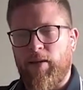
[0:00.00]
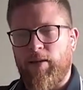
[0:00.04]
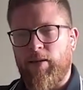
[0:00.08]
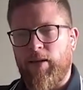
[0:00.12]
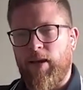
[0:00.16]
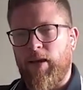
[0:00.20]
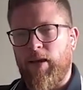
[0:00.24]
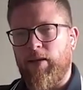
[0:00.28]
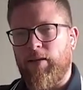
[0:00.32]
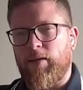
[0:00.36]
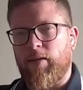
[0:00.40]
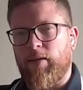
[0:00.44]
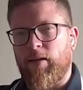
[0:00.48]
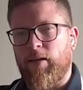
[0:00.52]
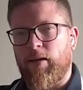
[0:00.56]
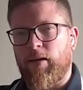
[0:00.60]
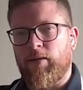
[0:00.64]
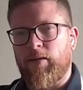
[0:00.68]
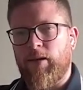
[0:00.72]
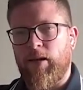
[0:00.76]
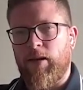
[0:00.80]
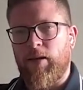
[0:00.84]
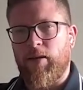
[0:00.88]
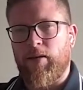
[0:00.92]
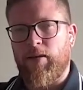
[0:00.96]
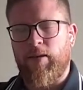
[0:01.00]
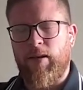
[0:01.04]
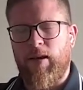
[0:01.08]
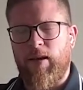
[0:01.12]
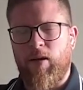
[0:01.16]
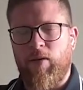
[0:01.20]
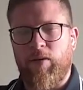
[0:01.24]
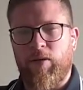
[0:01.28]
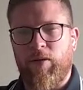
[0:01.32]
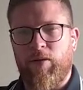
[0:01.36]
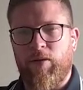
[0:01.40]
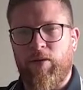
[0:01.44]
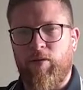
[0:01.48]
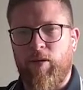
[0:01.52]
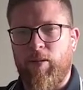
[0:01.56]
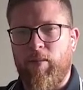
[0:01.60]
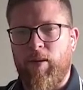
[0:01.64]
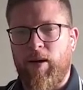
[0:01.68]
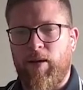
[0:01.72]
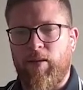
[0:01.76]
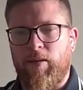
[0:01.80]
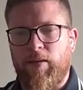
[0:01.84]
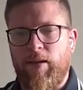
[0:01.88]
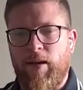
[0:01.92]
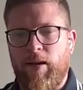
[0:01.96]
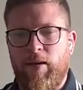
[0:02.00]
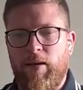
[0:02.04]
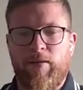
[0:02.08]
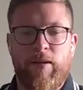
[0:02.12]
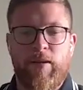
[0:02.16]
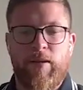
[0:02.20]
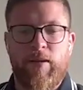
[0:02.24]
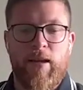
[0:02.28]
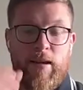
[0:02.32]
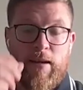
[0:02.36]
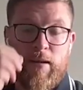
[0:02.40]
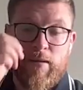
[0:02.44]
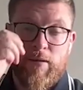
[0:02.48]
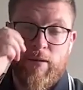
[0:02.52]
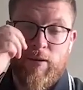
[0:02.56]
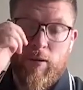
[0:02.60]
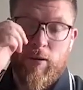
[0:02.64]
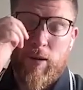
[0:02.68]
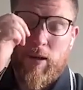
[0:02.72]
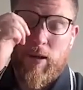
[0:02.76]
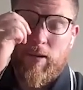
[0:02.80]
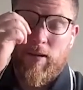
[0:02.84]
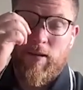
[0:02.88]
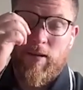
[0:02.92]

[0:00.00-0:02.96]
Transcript: So that data in itself is 3 months out of date.